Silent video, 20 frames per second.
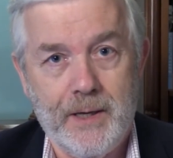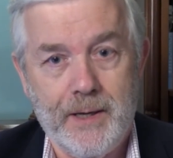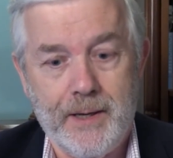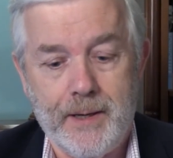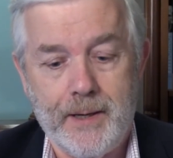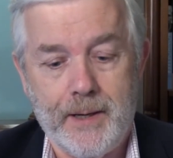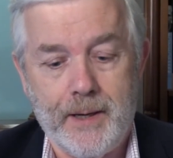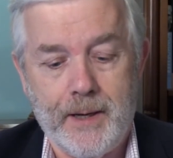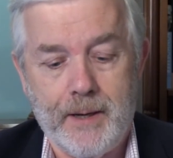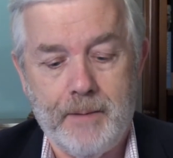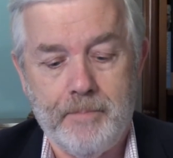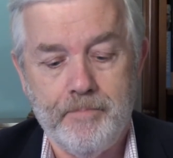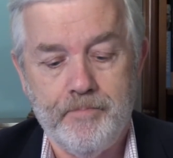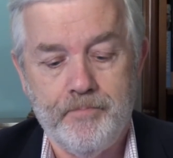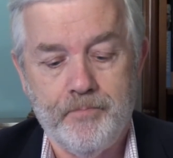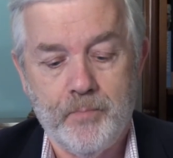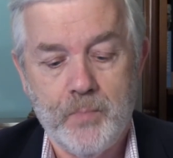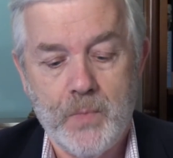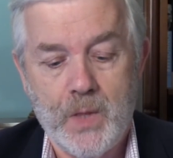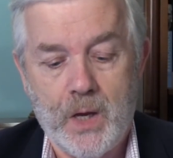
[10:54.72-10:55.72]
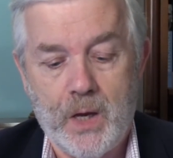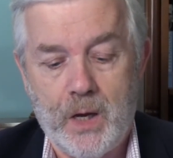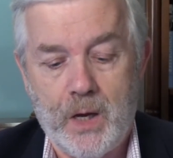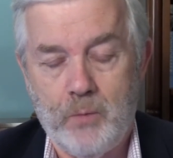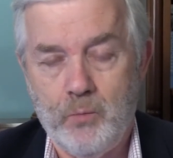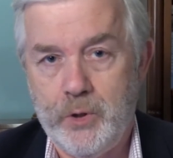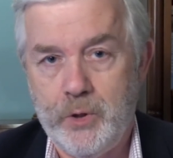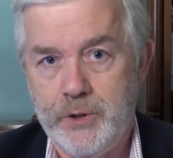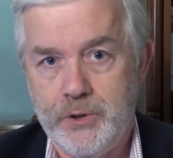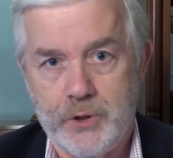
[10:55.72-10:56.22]
Um,
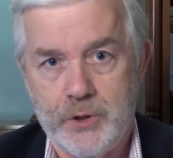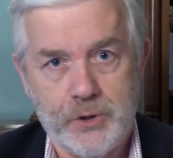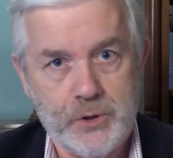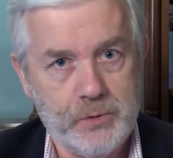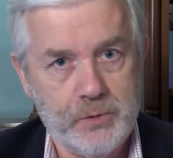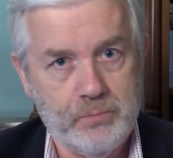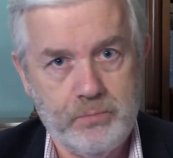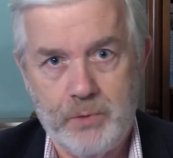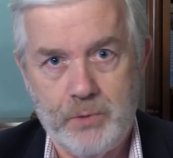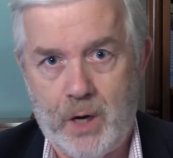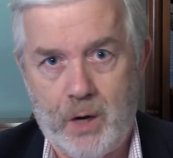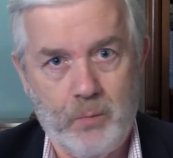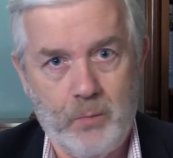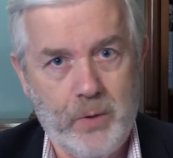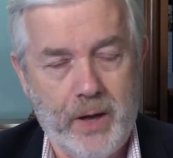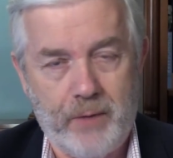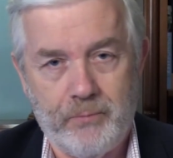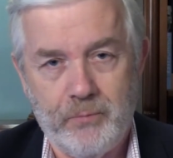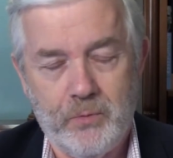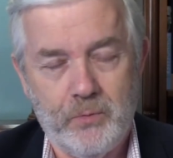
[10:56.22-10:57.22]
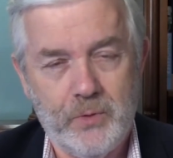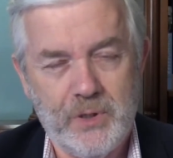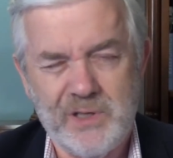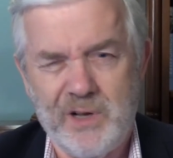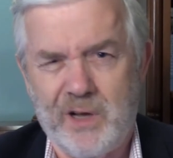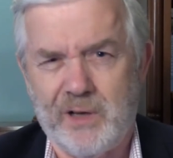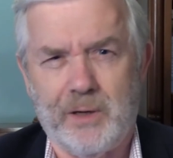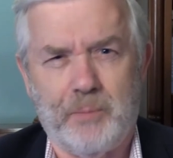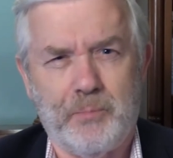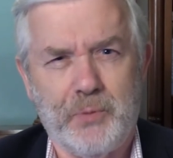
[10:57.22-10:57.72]
and we just, you know, we have, it's
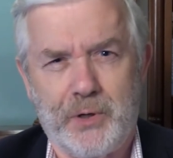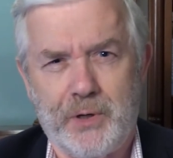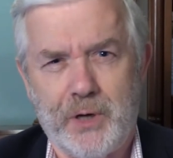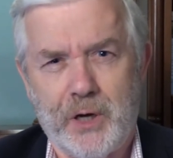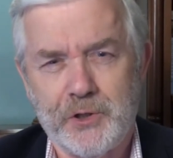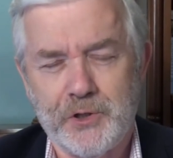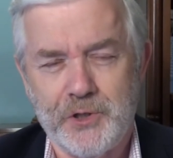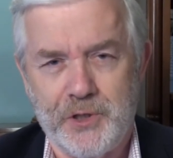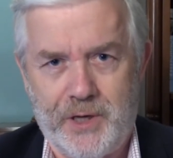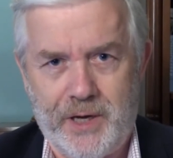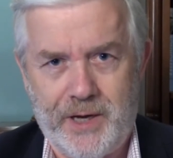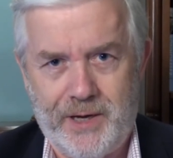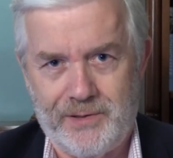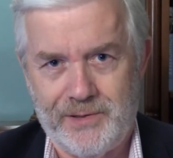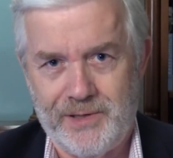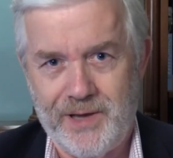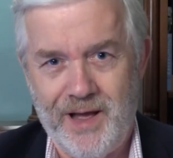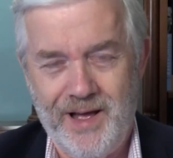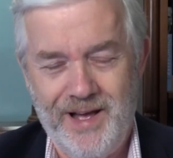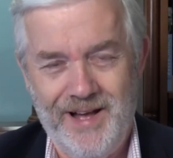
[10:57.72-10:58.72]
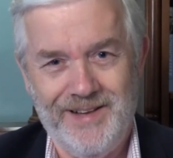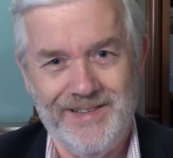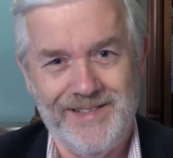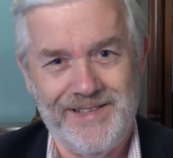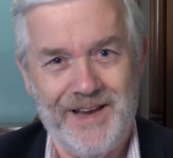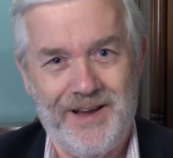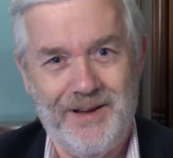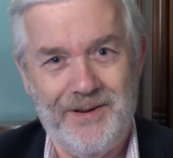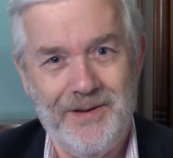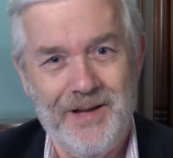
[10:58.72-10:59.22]
like a production house.
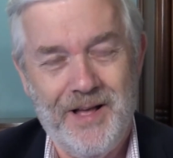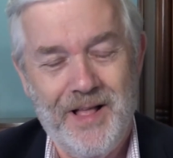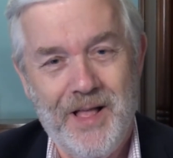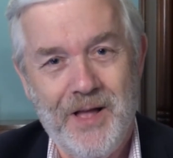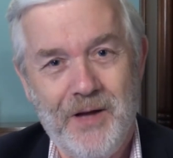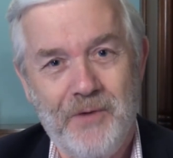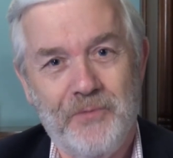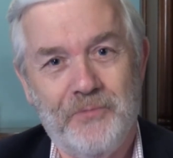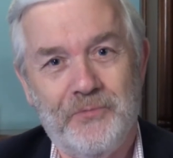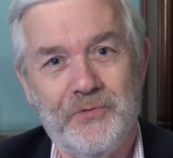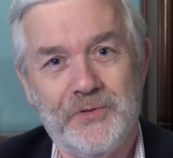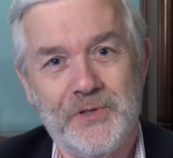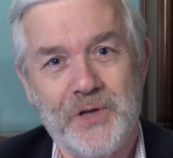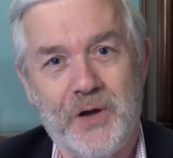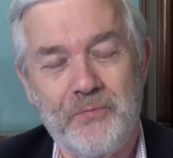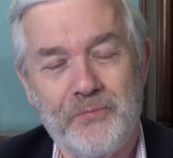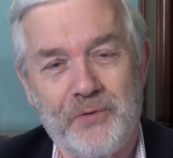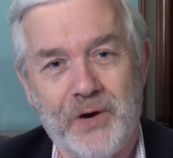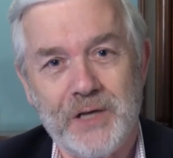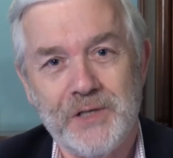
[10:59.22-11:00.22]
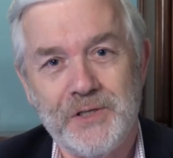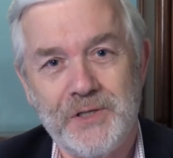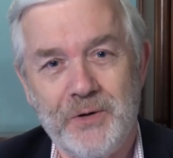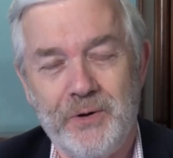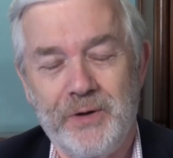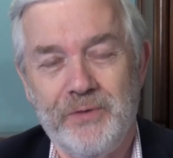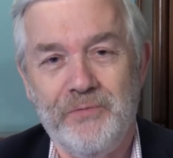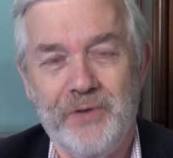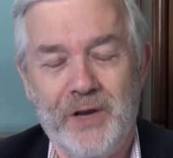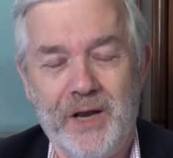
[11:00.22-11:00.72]
so, for, so for us
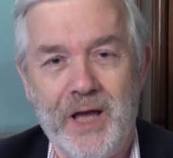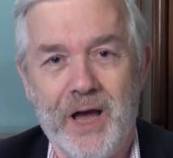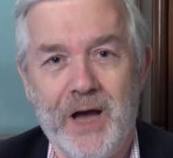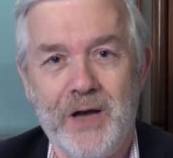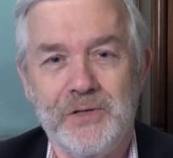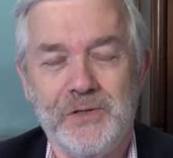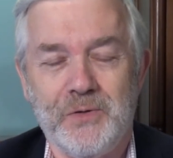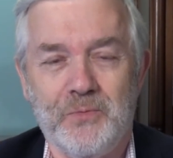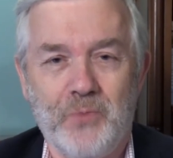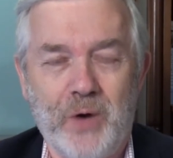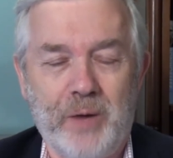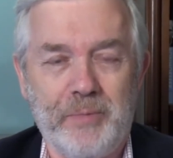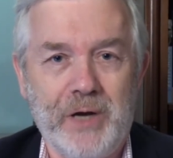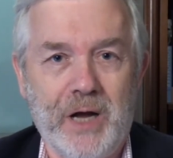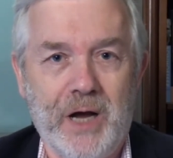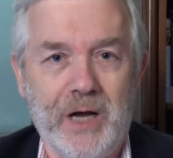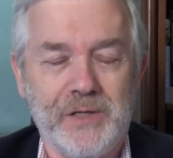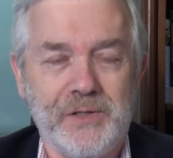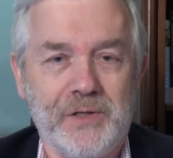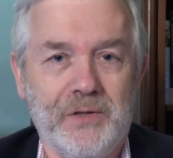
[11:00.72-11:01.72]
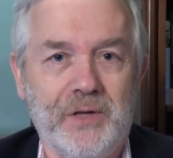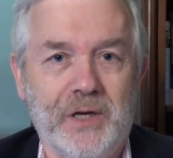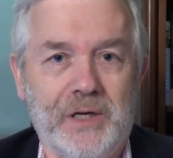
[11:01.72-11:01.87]
doing videos and webinars and